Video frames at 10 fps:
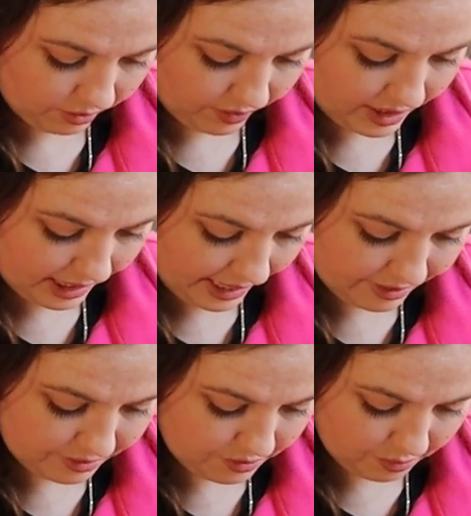
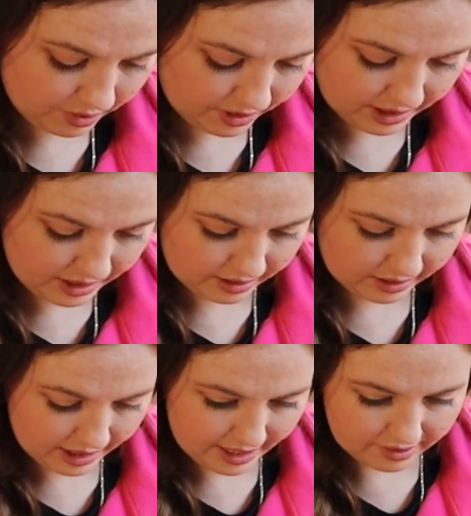greenhouse one in
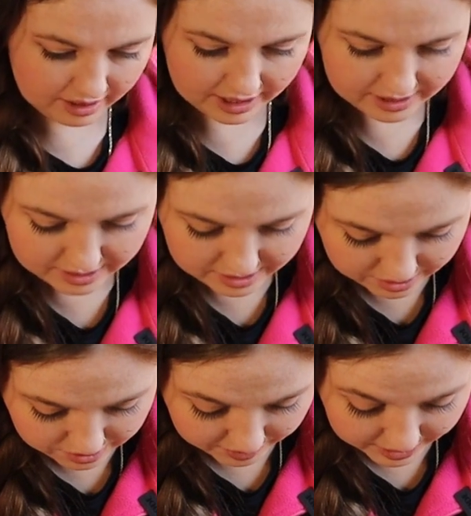the Netherlands
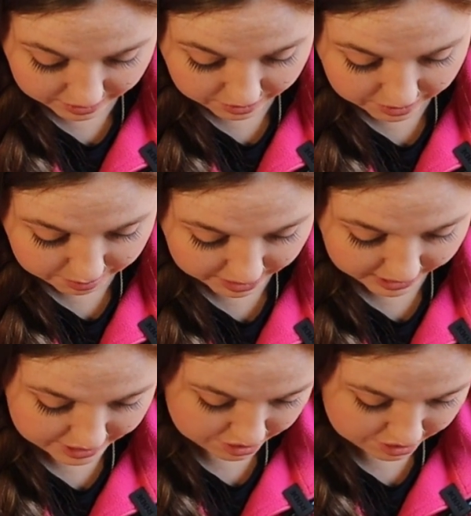is really good, but I